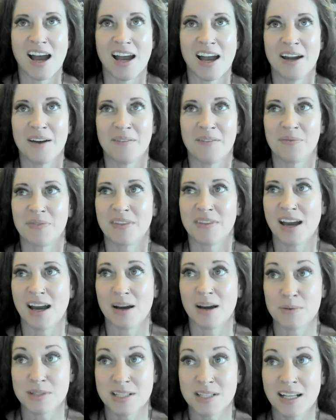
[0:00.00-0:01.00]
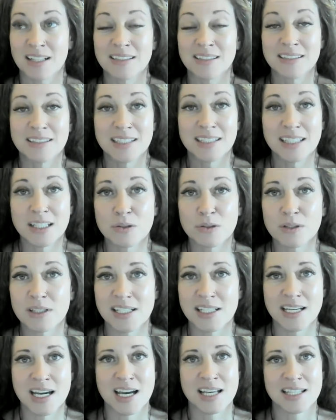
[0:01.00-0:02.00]
I was
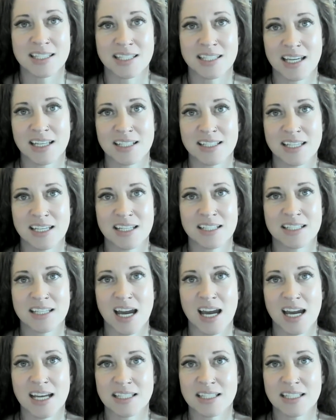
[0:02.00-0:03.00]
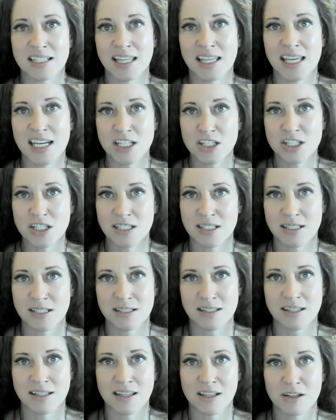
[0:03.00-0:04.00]
literally sent into
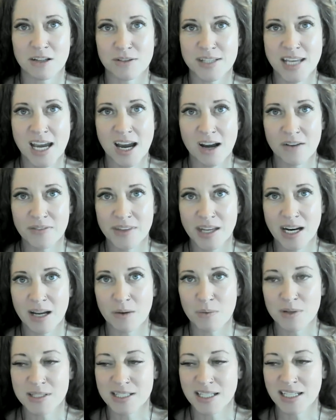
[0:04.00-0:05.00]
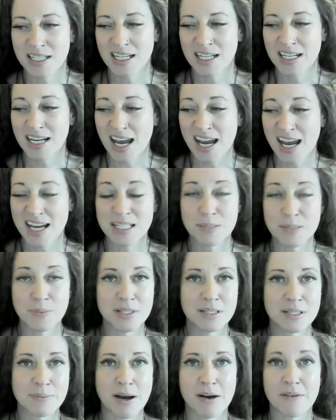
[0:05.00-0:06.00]
isolation in the little town that I was in. And I
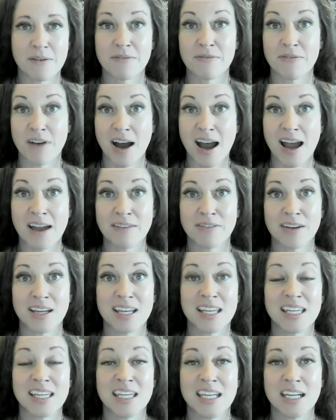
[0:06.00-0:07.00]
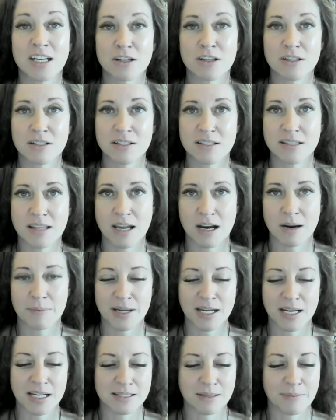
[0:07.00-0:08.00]
spent about 5 years
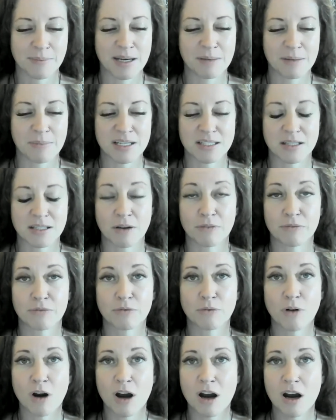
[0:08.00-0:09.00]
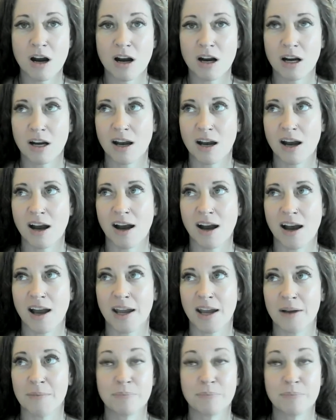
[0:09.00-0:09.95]
there because I made myself wrong.